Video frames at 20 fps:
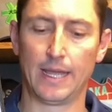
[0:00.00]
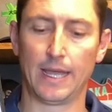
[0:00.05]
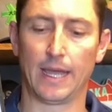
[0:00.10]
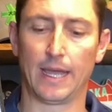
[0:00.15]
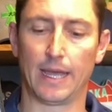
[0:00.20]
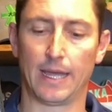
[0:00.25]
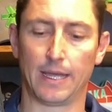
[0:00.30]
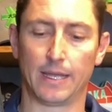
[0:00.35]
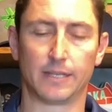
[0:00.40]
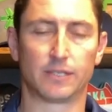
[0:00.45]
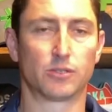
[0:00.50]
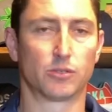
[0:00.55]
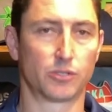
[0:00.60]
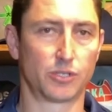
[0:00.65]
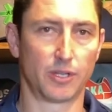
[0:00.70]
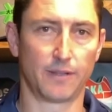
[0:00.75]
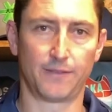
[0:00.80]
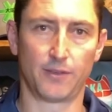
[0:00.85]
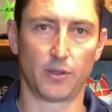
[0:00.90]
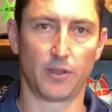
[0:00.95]
It's also,
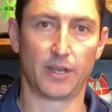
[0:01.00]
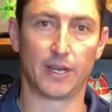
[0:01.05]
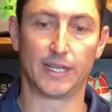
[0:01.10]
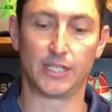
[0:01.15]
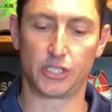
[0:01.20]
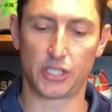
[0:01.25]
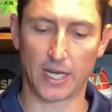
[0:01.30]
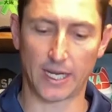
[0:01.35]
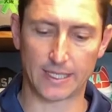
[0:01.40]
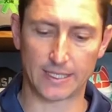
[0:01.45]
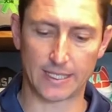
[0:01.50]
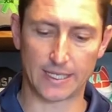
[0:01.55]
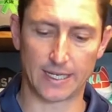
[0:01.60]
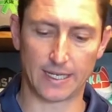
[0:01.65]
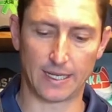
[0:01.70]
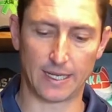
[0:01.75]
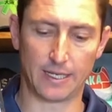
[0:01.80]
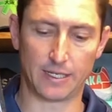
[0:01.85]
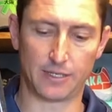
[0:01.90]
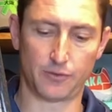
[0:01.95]
if you're the injector,
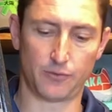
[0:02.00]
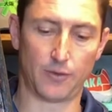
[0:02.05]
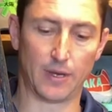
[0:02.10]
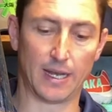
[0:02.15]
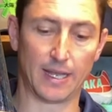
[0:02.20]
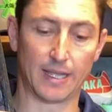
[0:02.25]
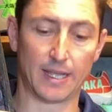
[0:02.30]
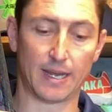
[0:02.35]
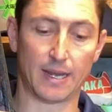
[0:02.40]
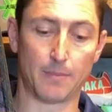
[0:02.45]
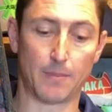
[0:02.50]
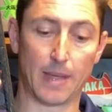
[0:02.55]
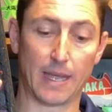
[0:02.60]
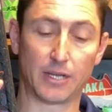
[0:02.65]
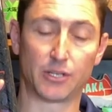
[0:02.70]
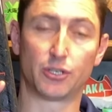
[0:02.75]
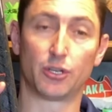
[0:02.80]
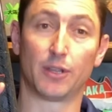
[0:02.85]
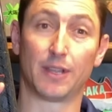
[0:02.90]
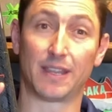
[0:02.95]
it's really going to make
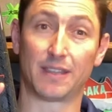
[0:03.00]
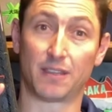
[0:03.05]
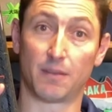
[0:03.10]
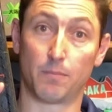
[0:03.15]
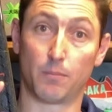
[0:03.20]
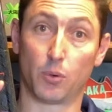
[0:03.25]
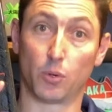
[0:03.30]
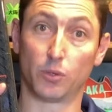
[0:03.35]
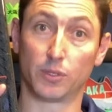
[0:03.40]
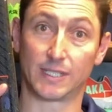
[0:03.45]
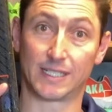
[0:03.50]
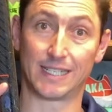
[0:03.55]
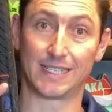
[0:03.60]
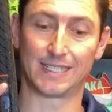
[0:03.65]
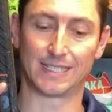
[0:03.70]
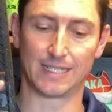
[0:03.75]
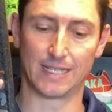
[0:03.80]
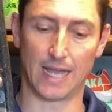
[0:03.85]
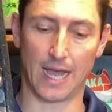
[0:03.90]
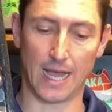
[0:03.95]
sure that the ball sits
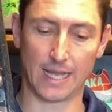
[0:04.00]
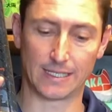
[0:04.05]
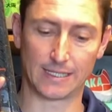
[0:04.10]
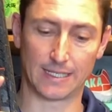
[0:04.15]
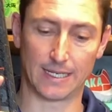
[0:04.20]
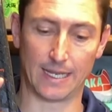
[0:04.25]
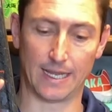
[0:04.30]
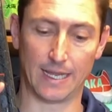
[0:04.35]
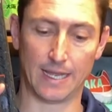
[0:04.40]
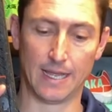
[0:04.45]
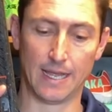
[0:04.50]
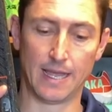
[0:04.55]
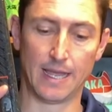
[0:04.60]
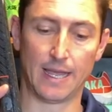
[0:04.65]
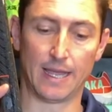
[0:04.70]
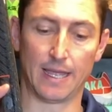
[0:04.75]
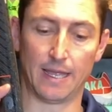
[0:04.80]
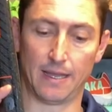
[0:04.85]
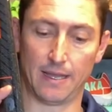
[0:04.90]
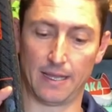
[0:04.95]
nicely.
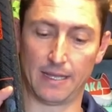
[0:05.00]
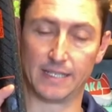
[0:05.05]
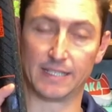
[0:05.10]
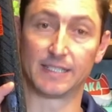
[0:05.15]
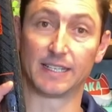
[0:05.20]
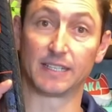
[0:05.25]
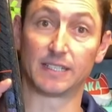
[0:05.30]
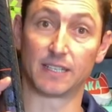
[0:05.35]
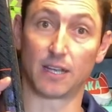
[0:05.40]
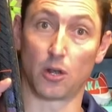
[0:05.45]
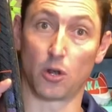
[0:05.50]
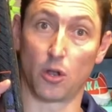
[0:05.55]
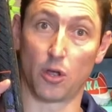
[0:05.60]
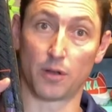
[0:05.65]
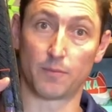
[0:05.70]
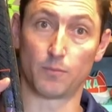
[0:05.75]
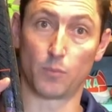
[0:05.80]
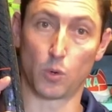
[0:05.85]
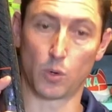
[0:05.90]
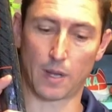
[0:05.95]
It sits a lot
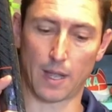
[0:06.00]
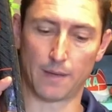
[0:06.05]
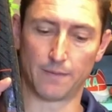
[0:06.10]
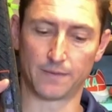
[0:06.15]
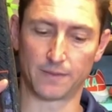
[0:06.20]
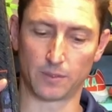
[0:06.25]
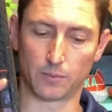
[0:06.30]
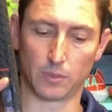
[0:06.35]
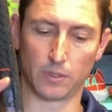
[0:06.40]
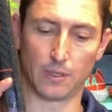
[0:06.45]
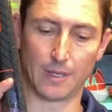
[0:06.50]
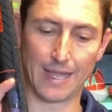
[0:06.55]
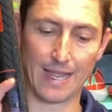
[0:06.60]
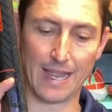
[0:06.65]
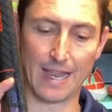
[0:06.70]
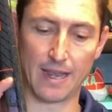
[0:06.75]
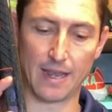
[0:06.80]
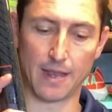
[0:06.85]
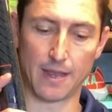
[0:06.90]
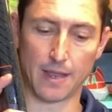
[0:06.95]
more comfortable
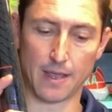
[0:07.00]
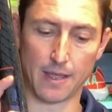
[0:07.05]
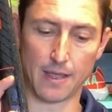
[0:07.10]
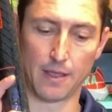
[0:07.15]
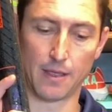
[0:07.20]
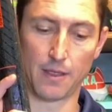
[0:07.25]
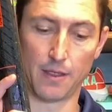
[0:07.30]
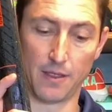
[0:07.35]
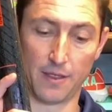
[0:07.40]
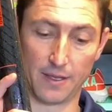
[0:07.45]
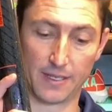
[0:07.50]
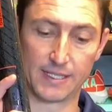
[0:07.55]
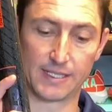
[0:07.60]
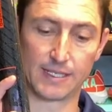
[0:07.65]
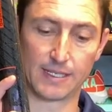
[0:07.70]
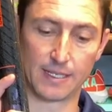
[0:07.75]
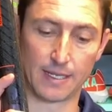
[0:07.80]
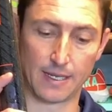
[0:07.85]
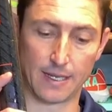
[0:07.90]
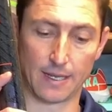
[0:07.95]
in this
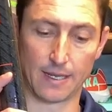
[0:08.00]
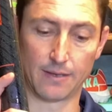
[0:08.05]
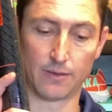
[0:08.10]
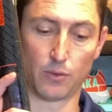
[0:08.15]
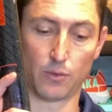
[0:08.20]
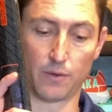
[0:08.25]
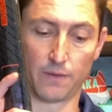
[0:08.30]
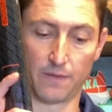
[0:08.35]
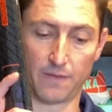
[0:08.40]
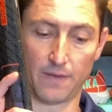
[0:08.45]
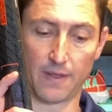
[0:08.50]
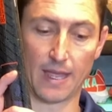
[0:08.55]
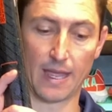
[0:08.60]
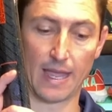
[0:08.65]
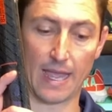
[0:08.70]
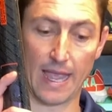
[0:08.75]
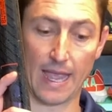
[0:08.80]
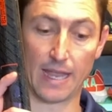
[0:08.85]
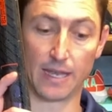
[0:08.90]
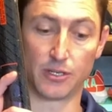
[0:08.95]
sort of
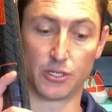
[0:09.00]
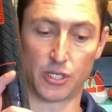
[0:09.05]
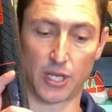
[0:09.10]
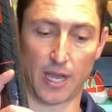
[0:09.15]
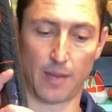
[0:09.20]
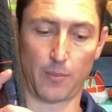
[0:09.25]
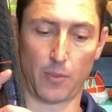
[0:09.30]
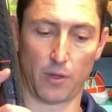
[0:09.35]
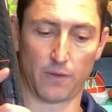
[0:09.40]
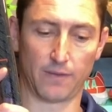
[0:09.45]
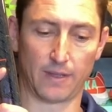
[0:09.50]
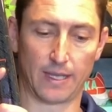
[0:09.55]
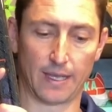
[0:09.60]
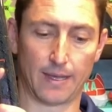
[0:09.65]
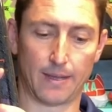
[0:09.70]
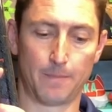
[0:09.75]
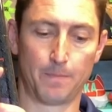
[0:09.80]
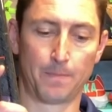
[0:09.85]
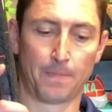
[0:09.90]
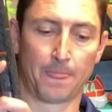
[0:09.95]
head shape over
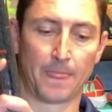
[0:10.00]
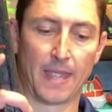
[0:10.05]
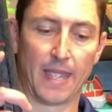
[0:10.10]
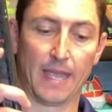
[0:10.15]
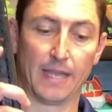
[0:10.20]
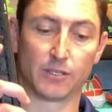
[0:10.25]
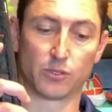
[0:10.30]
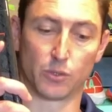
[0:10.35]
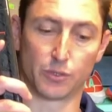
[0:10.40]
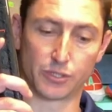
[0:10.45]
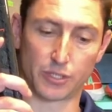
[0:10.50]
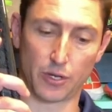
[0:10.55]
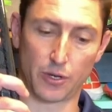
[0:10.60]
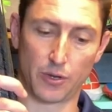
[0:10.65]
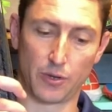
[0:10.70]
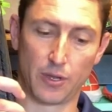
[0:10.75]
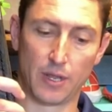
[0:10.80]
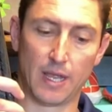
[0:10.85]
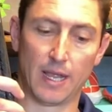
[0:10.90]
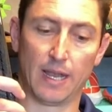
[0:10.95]
here. It's also
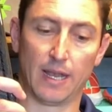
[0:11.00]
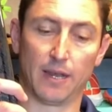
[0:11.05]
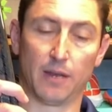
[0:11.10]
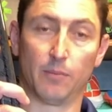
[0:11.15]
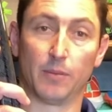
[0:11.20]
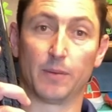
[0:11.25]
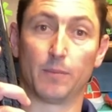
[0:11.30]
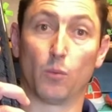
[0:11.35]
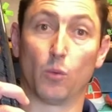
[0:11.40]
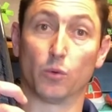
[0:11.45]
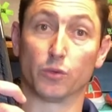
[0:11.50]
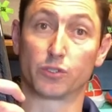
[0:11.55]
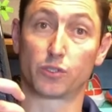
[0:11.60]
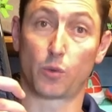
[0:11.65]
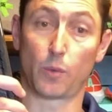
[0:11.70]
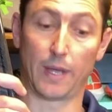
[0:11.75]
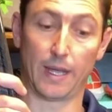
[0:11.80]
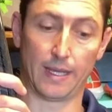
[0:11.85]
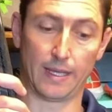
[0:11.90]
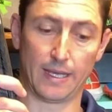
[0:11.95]
a little bit more
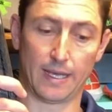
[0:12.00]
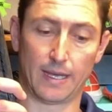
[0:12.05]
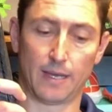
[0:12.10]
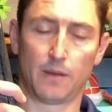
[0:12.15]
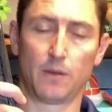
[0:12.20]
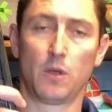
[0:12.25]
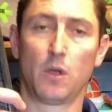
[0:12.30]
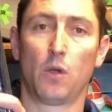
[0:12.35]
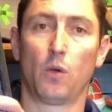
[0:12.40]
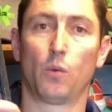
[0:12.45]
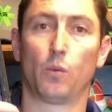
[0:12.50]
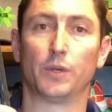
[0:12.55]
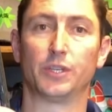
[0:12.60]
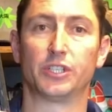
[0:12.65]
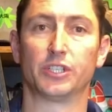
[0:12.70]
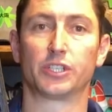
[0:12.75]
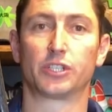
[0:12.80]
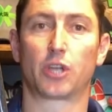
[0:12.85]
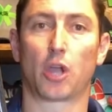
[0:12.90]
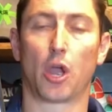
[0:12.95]
square here, which
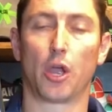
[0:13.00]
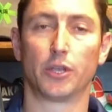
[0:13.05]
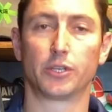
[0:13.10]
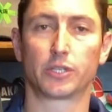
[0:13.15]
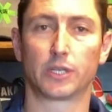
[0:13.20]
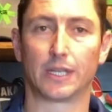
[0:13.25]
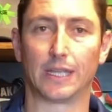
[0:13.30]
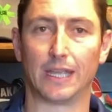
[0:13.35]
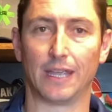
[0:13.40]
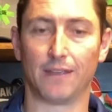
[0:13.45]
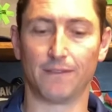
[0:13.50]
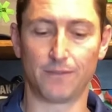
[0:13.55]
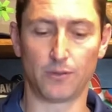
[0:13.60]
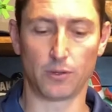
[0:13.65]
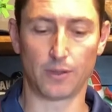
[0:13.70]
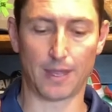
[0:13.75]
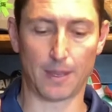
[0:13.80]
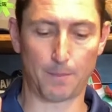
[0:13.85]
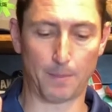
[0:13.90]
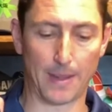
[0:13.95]
is going to give you
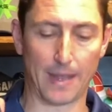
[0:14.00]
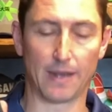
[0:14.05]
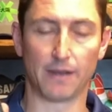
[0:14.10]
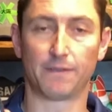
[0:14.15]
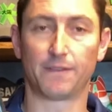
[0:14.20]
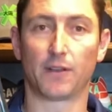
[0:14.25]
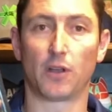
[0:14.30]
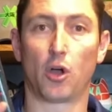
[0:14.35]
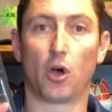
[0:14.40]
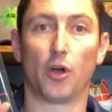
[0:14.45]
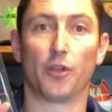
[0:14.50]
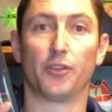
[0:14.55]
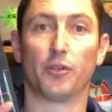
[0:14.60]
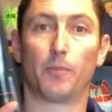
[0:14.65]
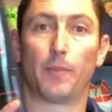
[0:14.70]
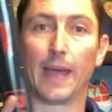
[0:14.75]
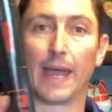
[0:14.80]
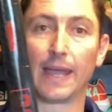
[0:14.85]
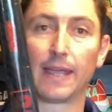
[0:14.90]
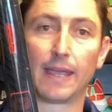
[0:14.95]
that benefit on your
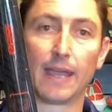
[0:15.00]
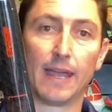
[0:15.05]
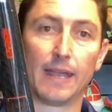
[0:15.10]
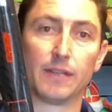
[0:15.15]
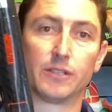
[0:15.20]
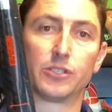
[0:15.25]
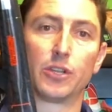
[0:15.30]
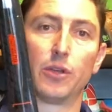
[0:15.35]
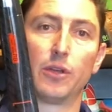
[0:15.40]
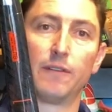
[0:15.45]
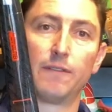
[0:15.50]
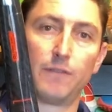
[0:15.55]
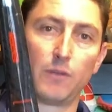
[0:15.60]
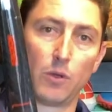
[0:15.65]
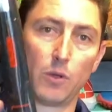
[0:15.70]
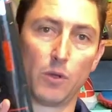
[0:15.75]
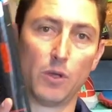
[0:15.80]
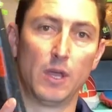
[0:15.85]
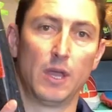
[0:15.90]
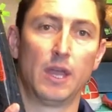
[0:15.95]
backhand. So if
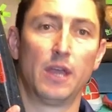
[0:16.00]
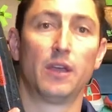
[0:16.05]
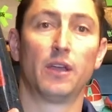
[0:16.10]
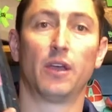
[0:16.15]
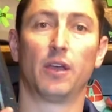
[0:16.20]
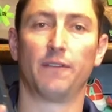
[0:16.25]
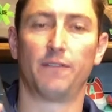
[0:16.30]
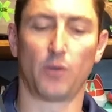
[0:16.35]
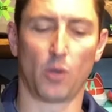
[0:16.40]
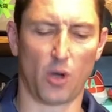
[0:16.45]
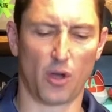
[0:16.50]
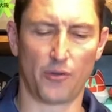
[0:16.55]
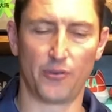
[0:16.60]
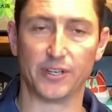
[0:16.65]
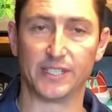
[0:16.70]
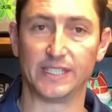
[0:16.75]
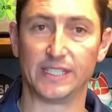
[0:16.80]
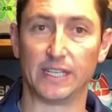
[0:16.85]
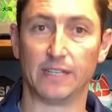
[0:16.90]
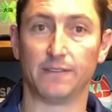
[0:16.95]
you are
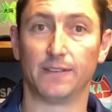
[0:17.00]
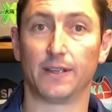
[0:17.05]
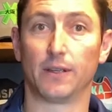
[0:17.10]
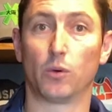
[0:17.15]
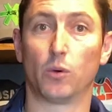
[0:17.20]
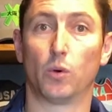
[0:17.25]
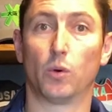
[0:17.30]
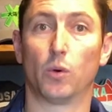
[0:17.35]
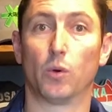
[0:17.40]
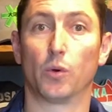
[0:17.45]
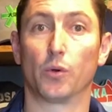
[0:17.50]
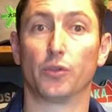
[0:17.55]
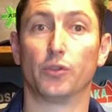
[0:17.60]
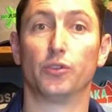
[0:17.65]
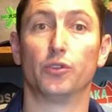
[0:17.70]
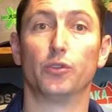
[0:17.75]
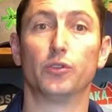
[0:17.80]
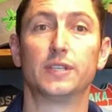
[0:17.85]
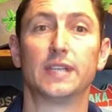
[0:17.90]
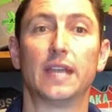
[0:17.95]
receiving, or you
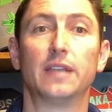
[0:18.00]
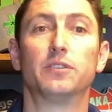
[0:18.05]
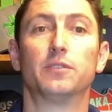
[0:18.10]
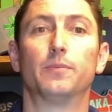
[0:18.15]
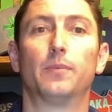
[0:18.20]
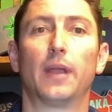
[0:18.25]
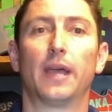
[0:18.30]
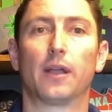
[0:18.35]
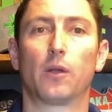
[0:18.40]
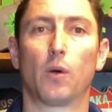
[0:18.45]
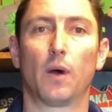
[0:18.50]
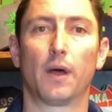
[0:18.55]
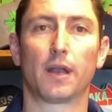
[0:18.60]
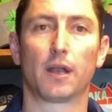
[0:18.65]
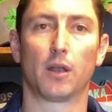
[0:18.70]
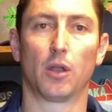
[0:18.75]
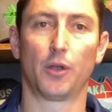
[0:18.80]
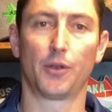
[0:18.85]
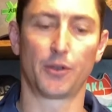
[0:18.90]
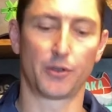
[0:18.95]
do tend to play quite a
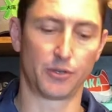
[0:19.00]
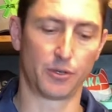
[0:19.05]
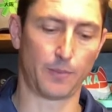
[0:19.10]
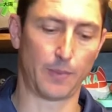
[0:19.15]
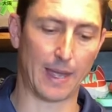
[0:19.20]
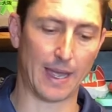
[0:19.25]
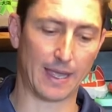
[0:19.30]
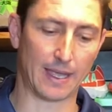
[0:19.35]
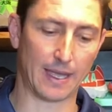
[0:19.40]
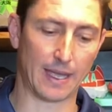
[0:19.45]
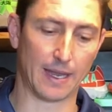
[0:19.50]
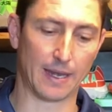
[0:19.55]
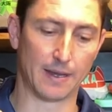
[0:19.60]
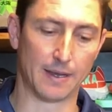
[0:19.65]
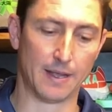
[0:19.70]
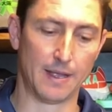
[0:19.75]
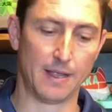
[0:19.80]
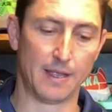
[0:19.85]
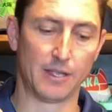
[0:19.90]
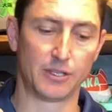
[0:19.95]
lot on your backhand,
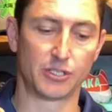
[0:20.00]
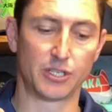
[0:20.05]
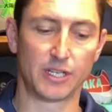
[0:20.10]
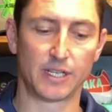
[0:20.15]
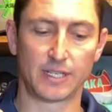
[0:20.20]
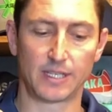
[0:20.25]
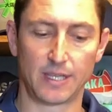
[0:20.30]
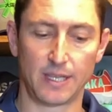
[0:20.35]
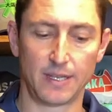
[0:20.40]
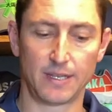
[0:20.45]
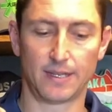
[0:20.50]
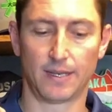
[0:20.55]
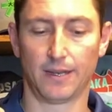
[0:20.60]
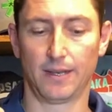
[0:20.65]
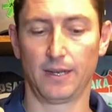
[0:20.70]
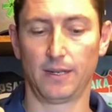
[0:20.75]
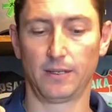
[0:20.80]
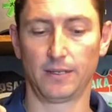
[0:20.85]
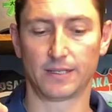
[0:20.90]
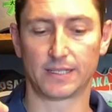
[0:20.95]
just this
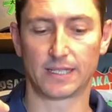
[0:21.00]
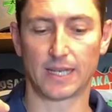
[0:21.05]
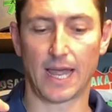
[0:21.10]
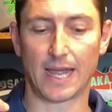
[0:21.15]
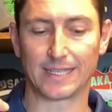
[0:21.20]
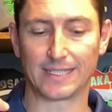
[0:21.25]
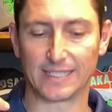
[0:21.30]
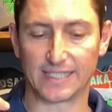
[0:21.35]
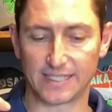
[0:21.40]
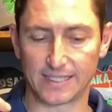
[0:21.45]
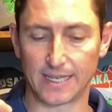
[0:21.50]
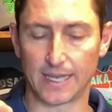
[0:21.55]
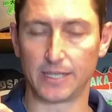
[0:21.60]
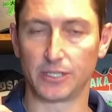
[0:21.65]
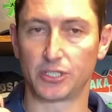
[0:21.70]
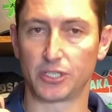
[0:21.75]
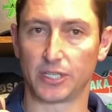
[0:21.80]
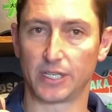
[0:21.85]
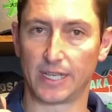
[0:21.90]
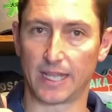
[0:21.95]
little slight
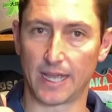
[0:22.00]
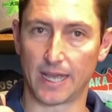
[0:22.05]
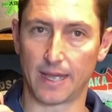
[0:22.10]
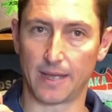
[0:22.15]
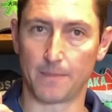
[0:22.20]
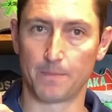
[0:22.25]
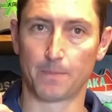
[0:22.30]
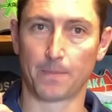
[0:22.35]
extension here